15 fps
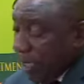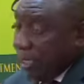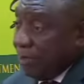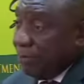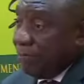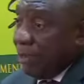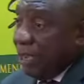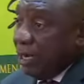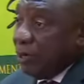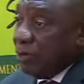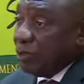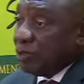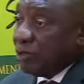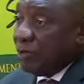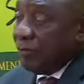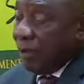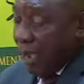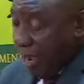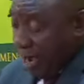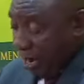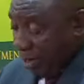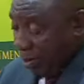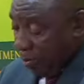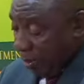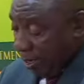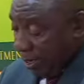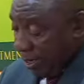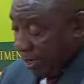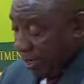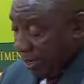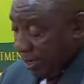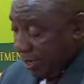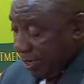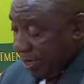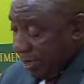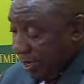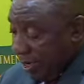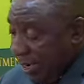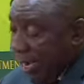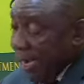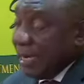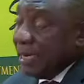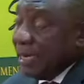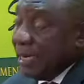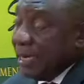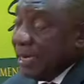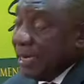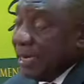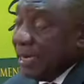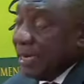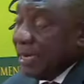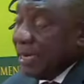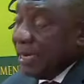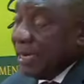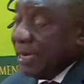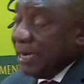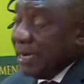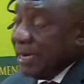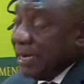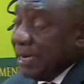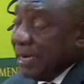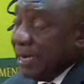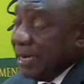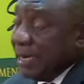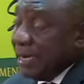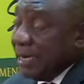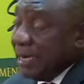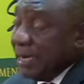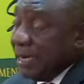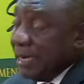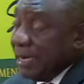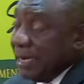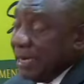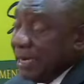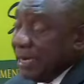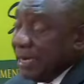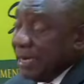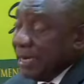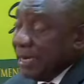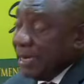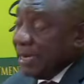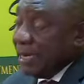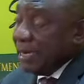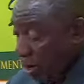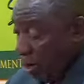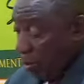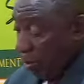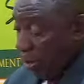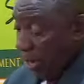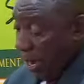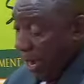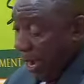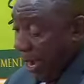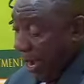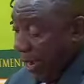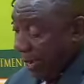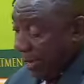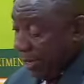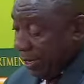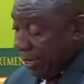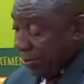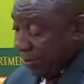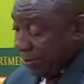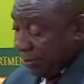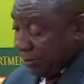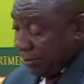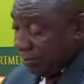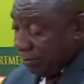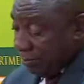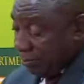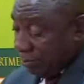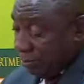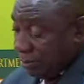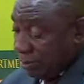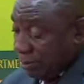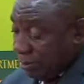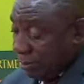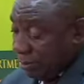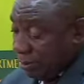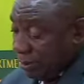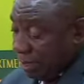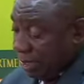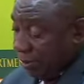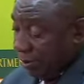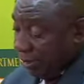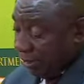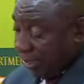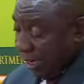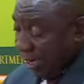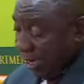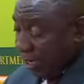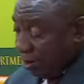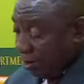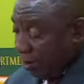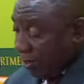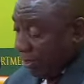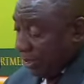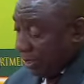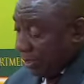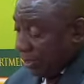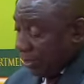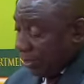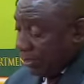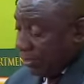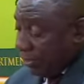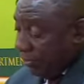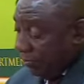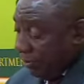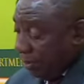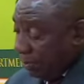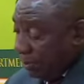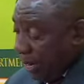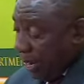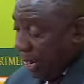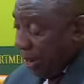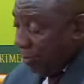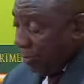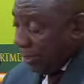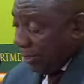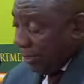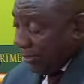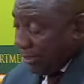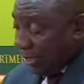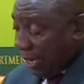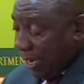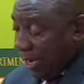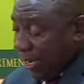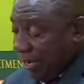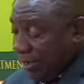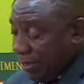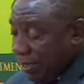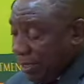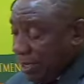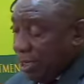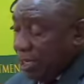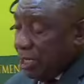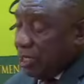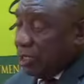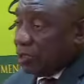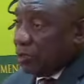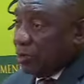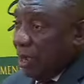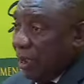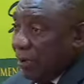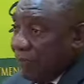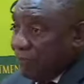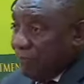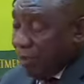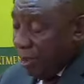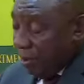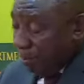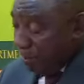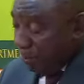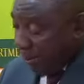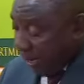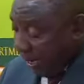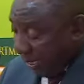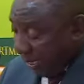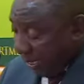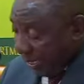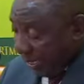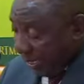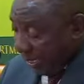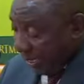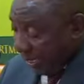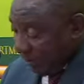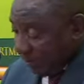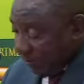the values of hard work and respect for the people. We are in our daily conduct driven by our desire to affirm practically